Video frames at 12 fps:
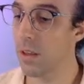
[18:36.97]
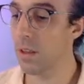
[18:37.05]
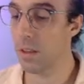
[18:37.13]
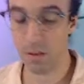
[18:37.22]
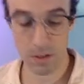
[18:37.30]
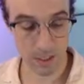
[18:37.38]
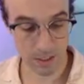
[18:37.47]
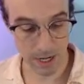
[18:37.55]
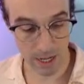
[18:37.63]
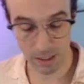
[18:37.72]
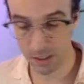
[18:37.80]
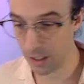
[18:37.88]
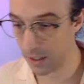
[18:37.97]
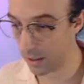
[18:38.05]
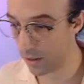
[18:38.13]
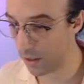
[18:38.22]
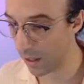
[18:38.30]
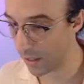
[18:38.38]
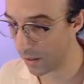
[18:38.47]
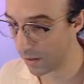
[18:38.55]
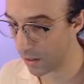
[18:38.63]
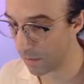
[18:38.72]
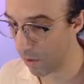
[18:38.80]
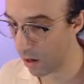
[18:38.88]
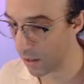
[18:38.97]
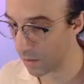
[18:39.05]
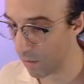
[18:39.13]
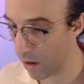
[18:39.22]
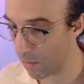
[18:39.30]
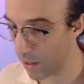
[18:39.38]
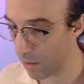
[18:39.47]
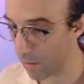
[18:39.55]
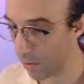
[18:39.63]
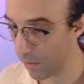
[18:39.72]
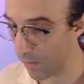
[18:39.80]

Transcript: There's intelligence, there's lots of smart people.